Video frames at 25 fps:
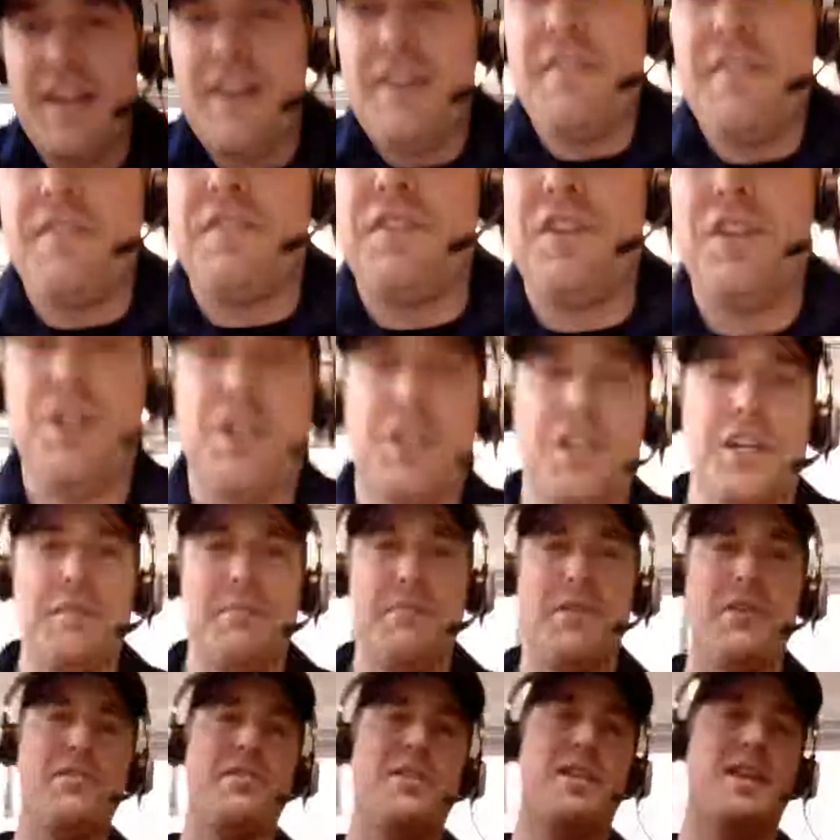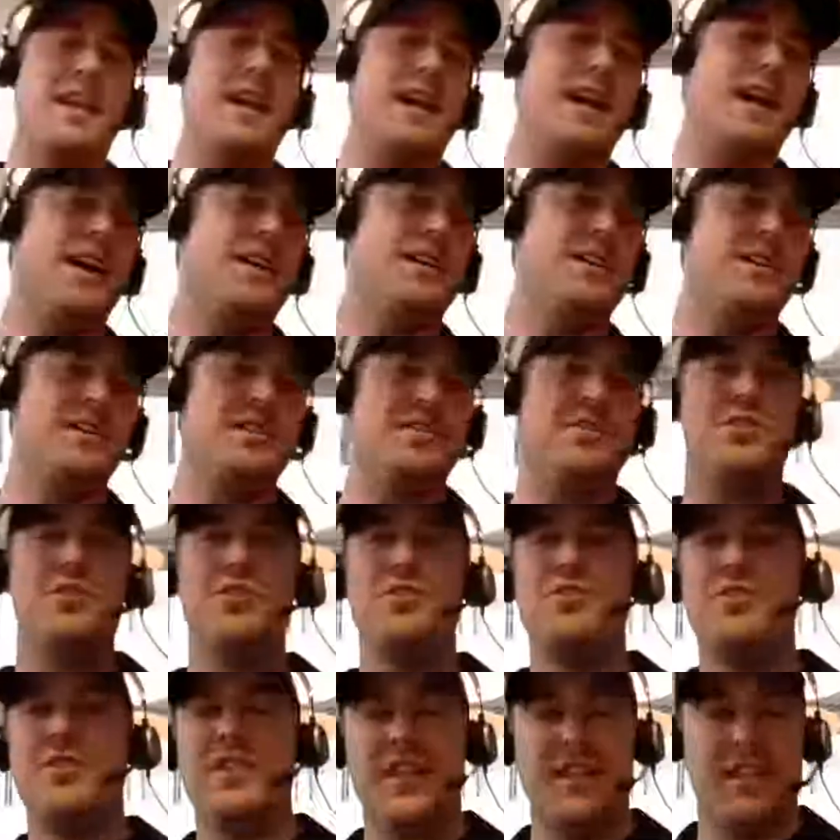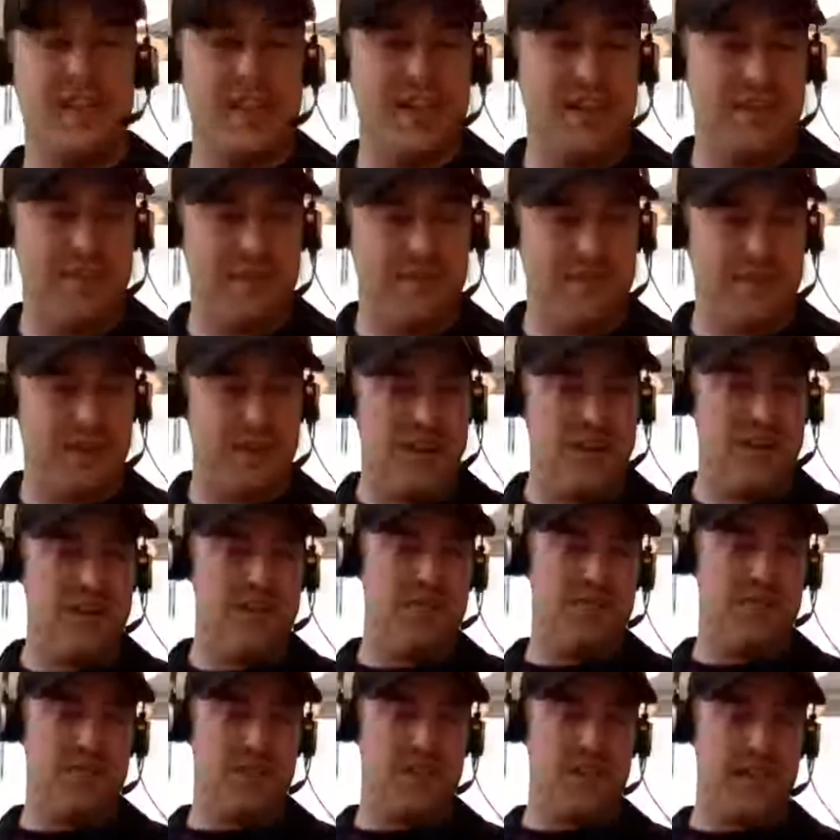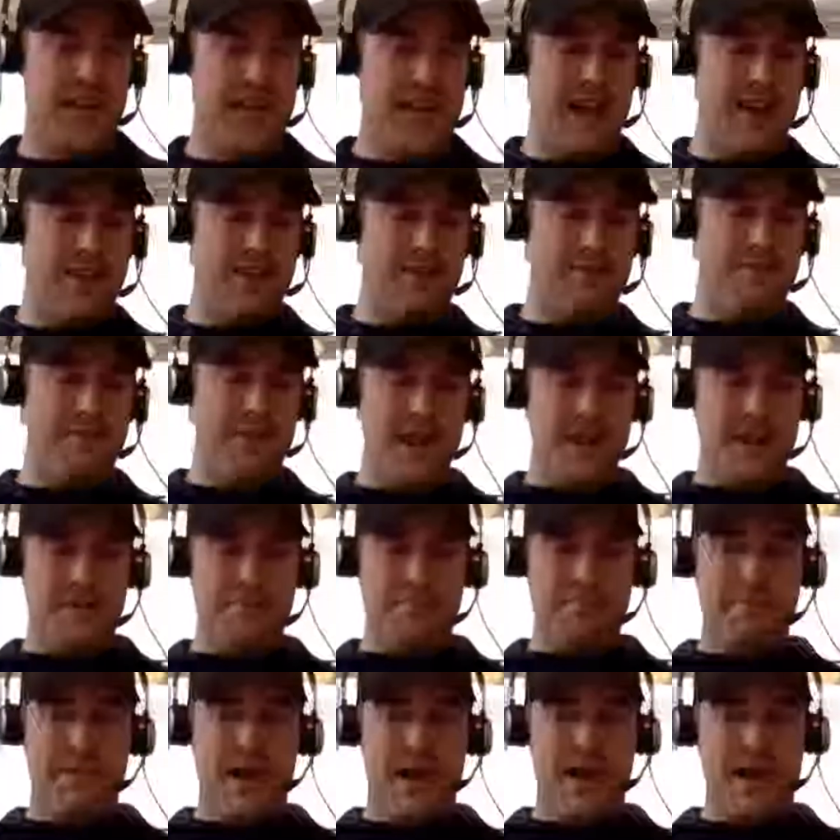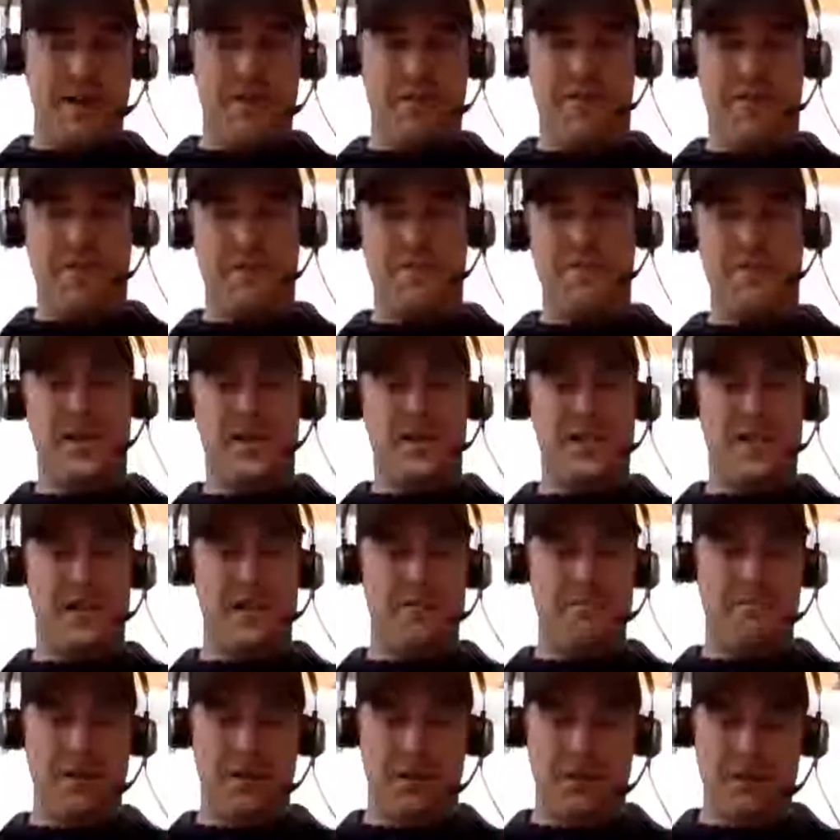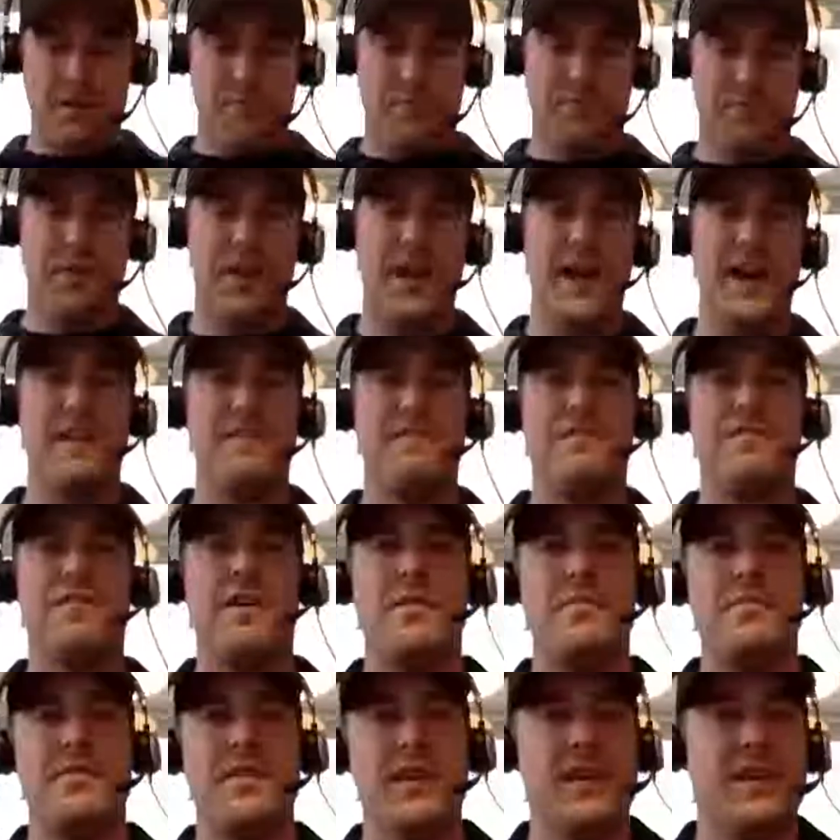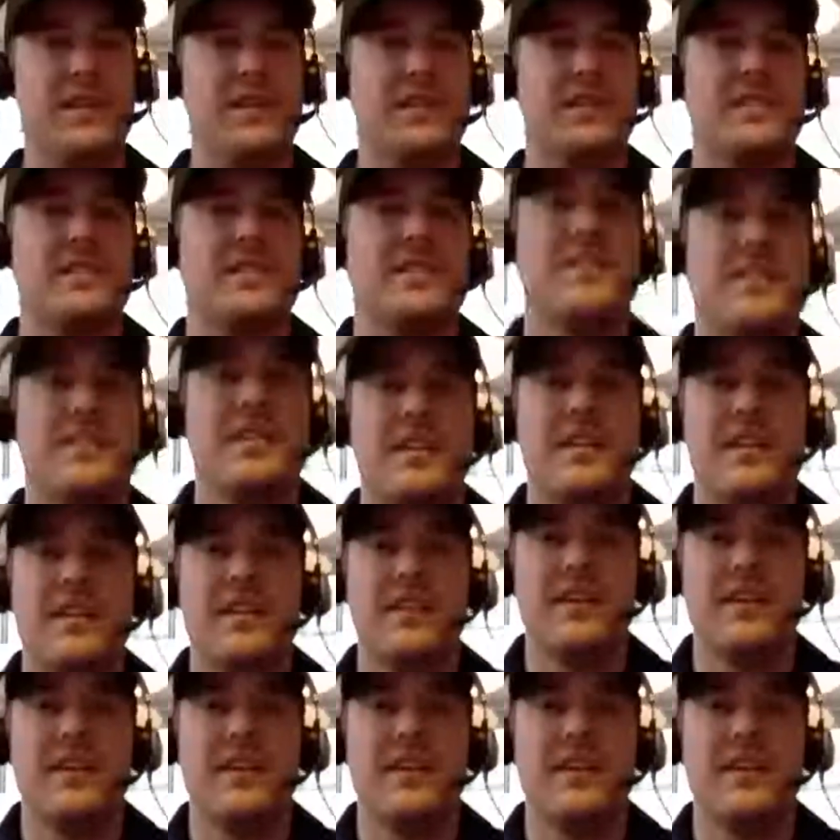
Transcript: give to your community, how to do these interviews, how to make money from this, how to build your brand from this